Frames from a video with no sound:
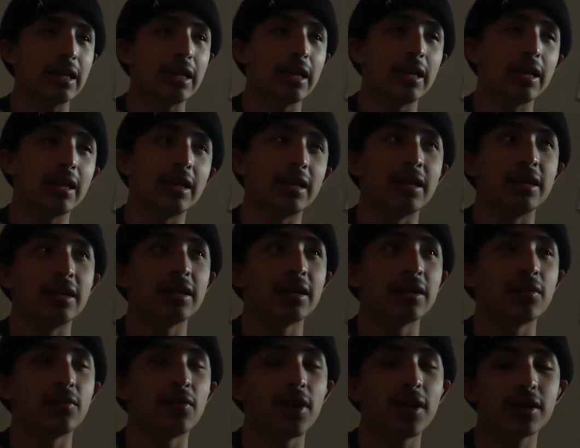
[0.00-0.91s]
And
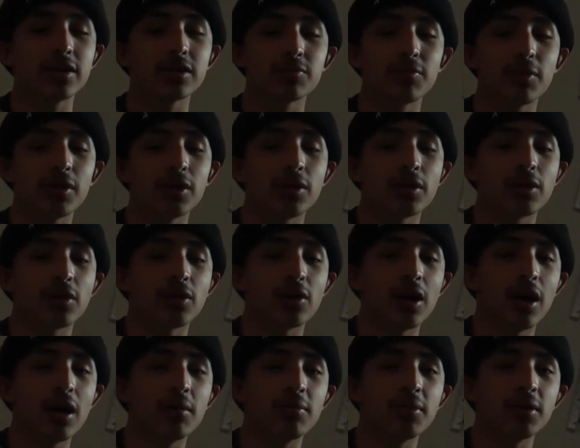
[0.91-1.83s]
right as he's about to
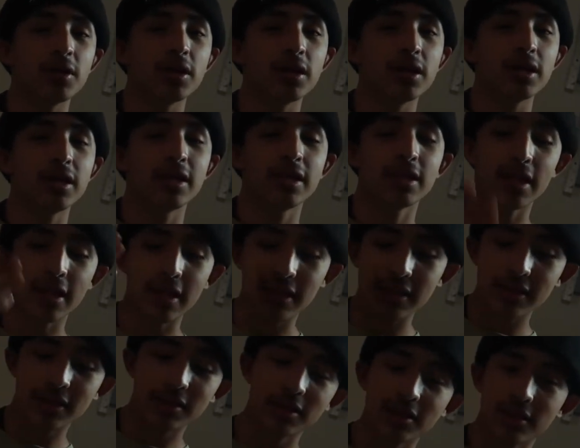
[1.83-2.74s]
grab it, he like
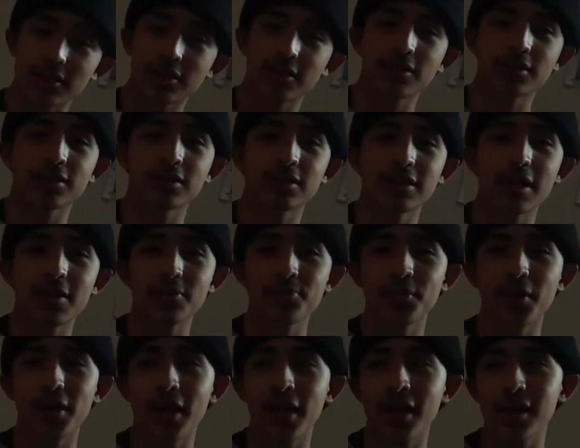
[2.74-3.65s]
off
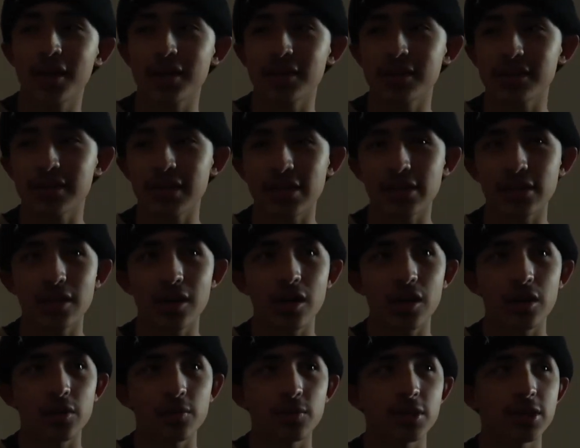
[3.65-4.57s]
my hand, and it's like, nah.